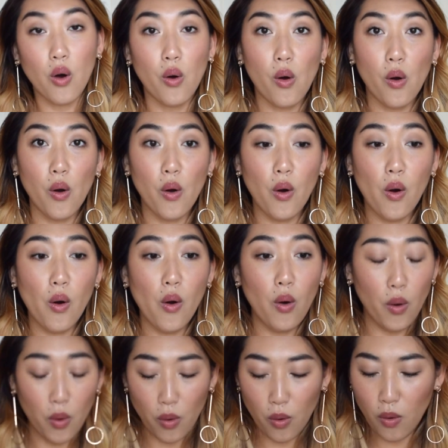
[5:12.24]

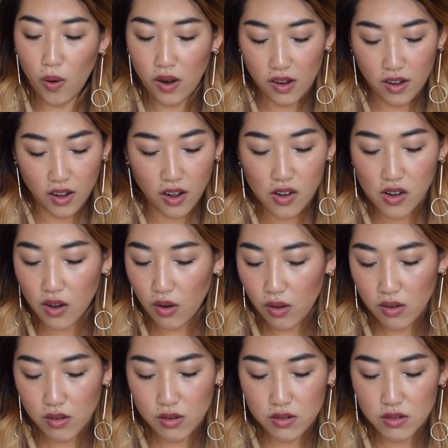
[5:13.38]
Oh,
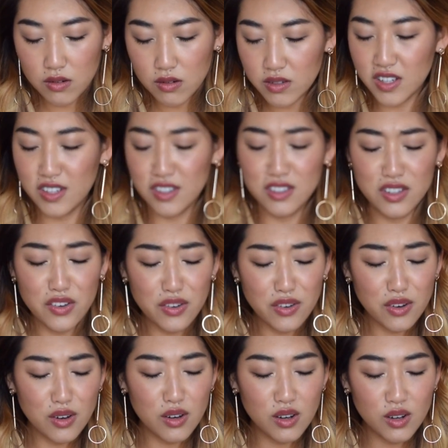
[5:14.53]

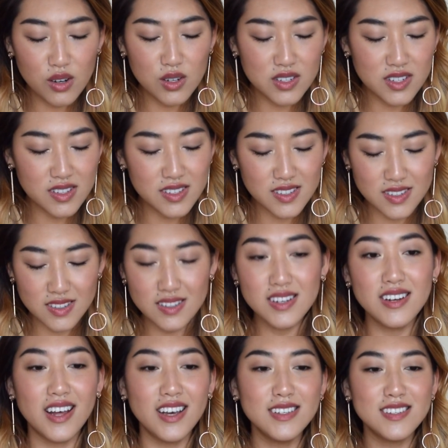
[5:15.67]
cute. This is
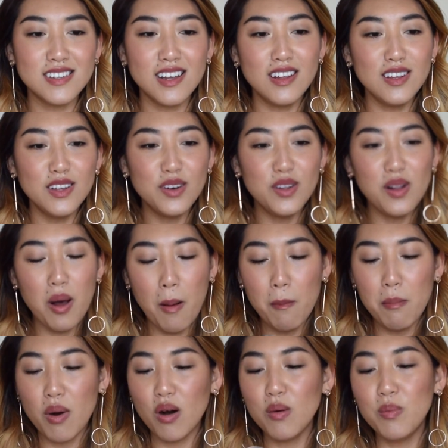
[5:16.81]
a nice little
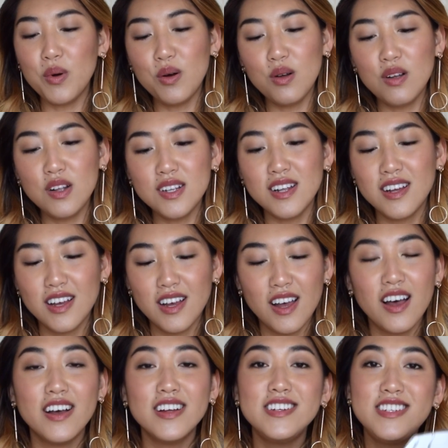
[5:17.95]
marble
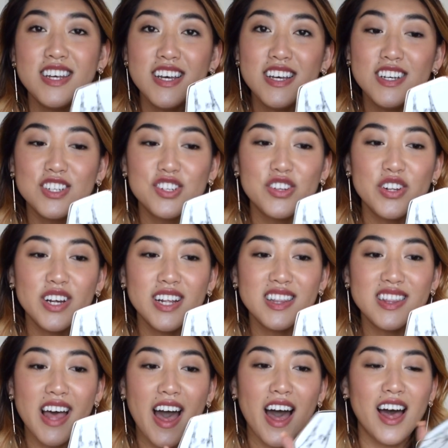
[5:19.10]
dish. Look at
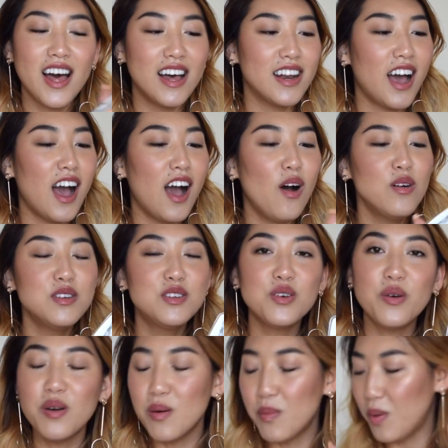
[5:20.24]
that. How
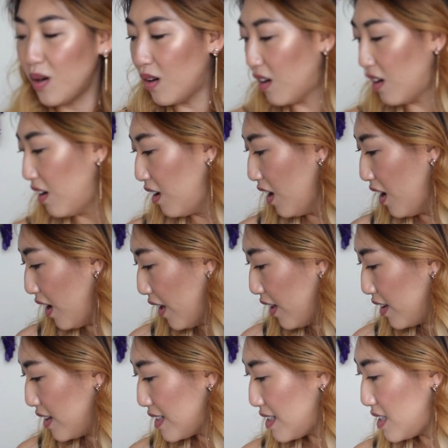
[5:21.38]
adorable.
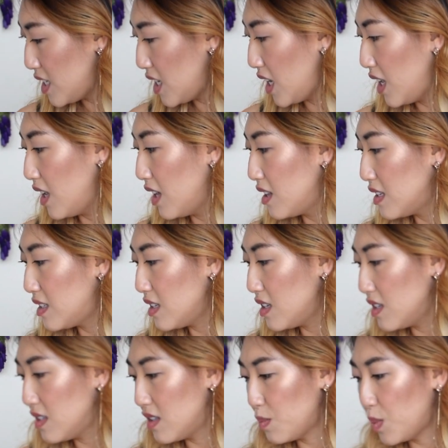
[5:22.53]
Let's see. This
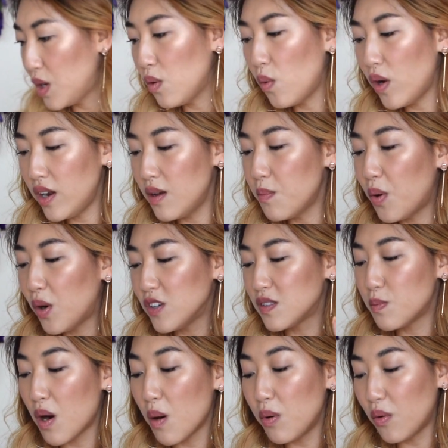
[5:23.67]
is the Pier 1 Imports
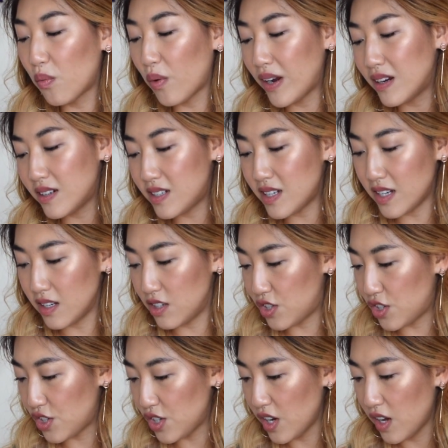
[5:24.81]
marble ring
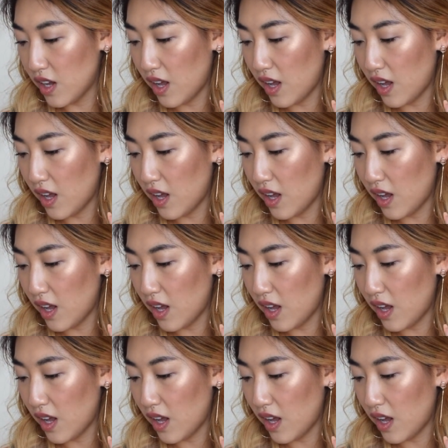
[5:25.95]
dish,